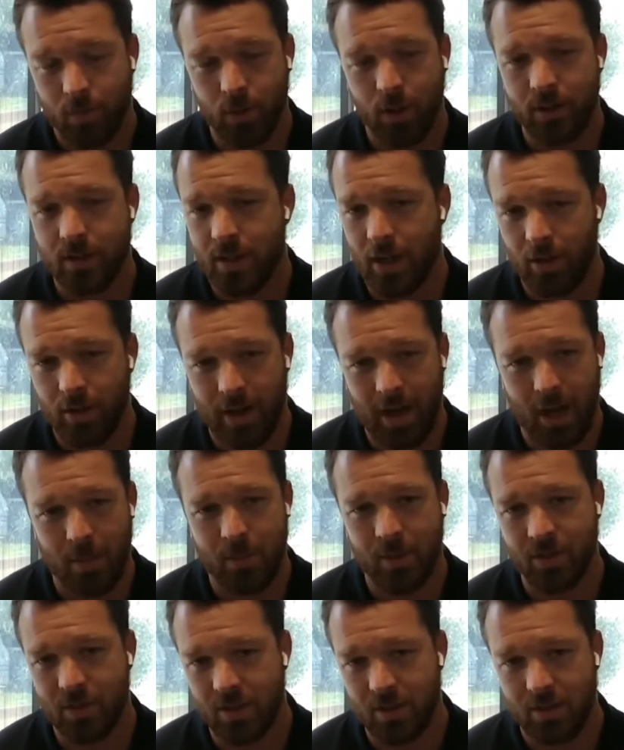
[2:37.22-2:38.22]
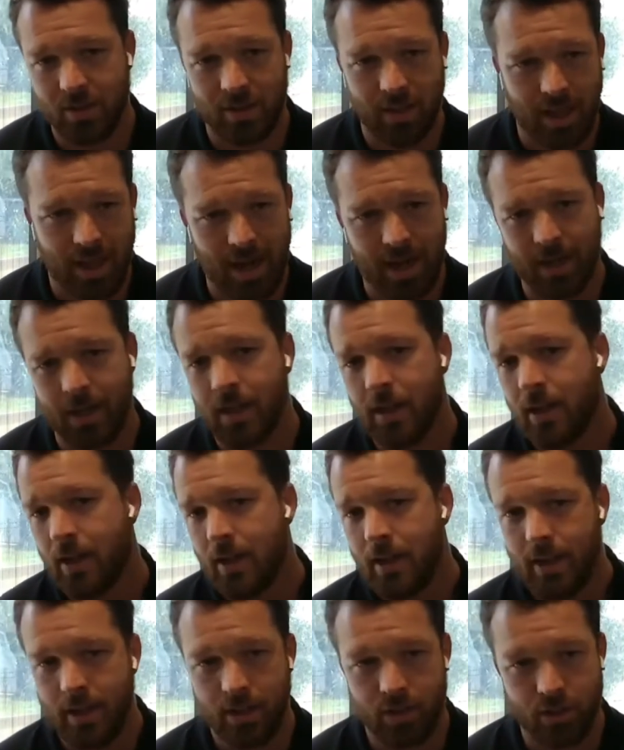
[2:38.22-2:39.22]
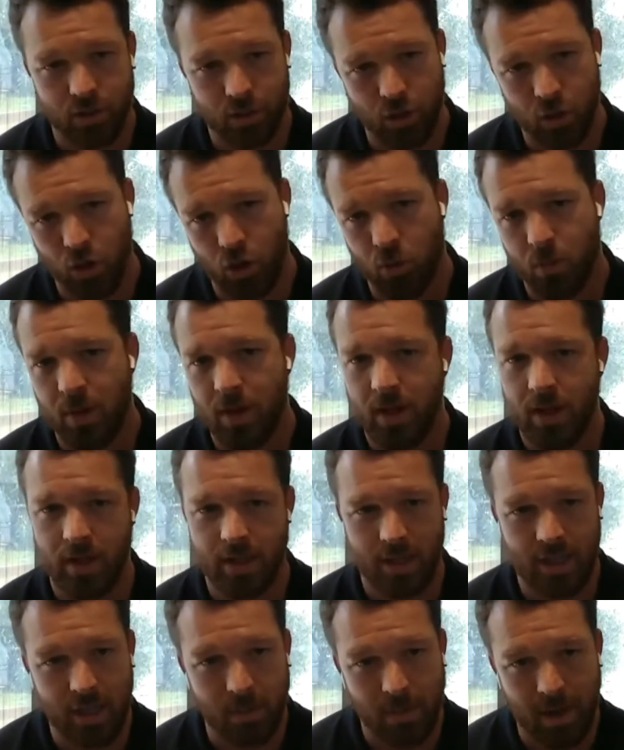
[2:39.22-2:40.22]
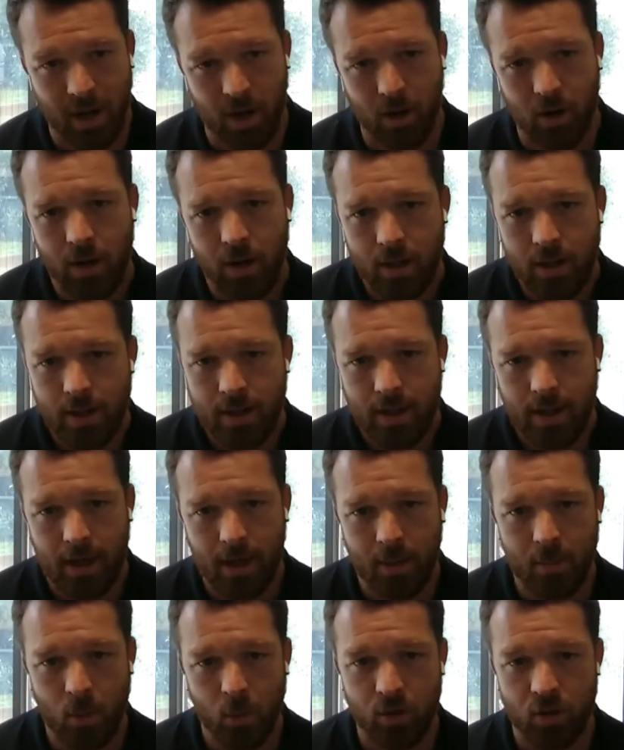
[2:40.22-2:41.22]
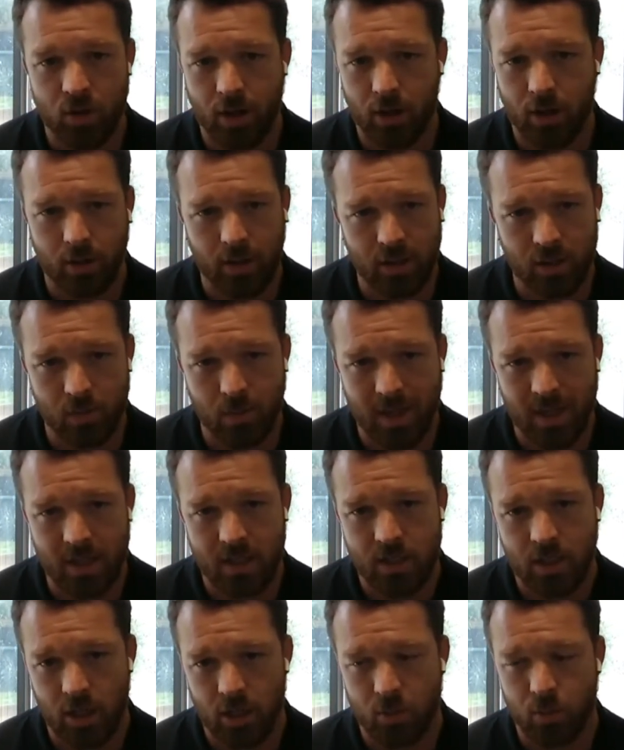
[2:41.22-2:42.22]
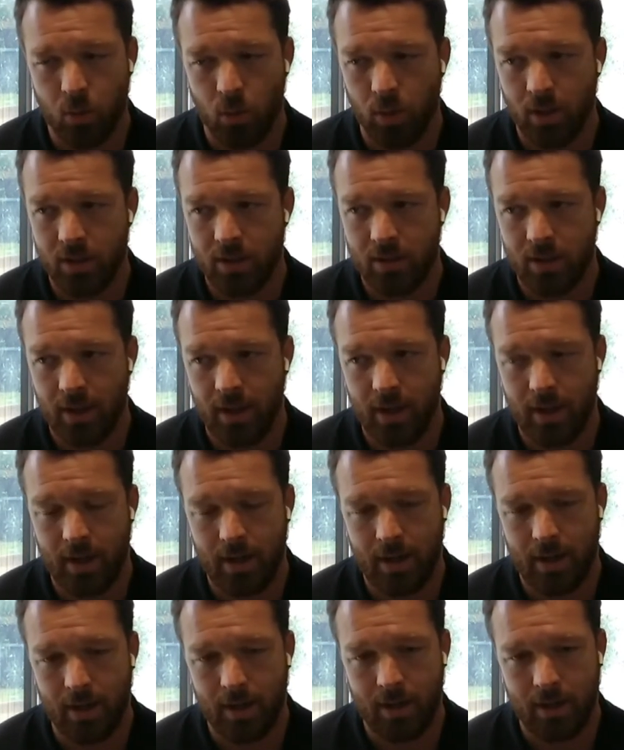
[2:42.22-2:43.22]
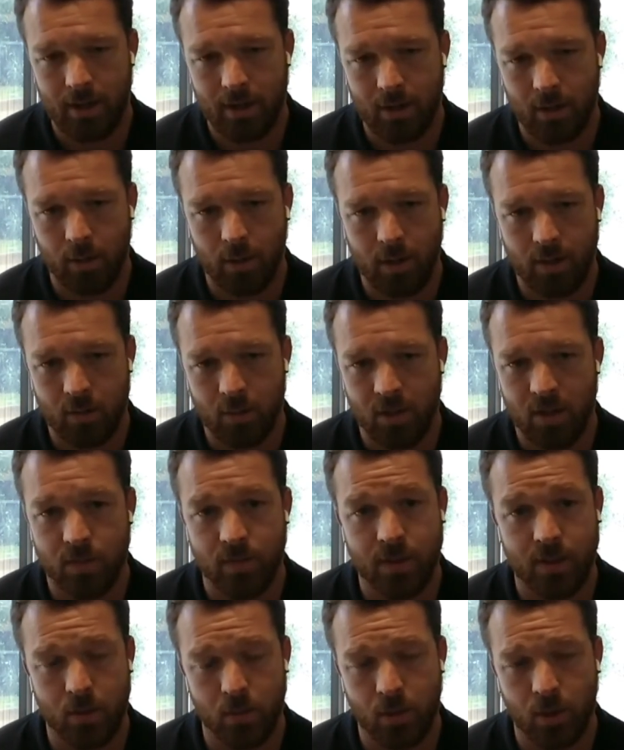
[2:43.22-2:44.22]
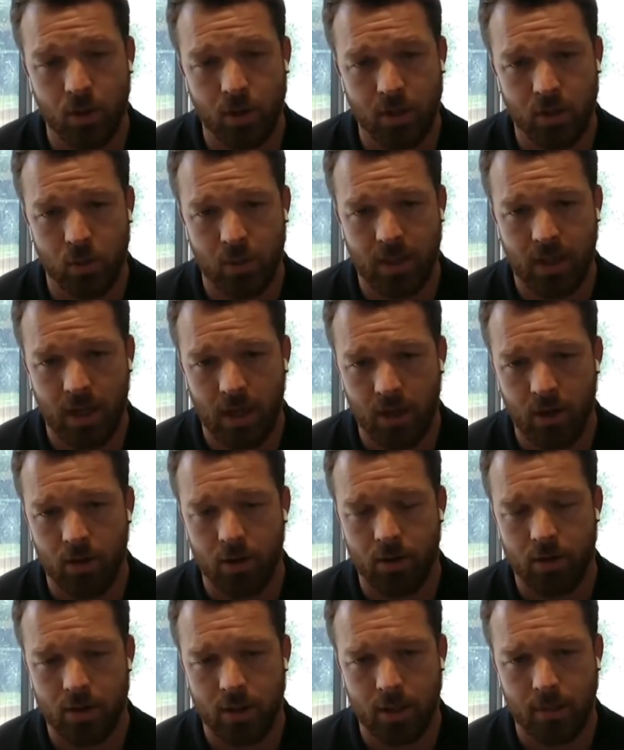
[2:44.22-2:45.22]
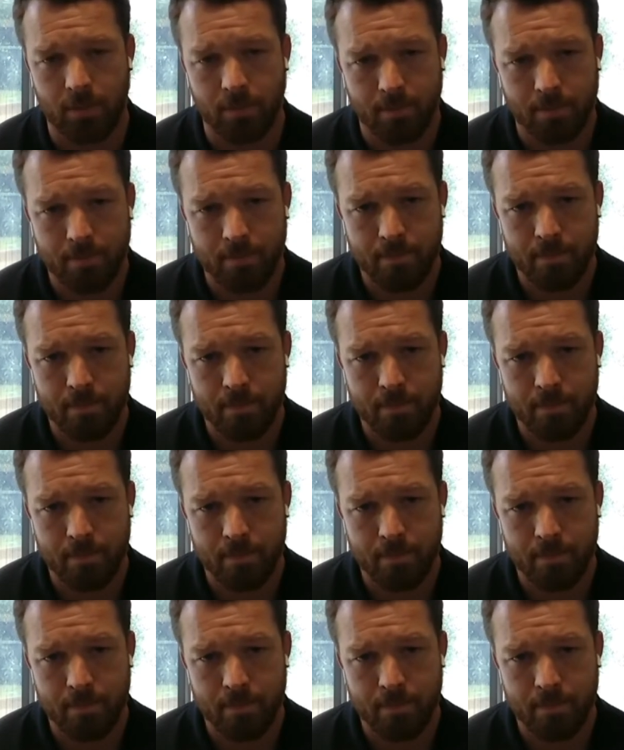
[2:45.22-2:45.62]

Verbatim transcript: For us now, that happens in Slack in Zoom, in email, um, but we try to create as many touch points and uh, you know, as much visibility as we can on our team.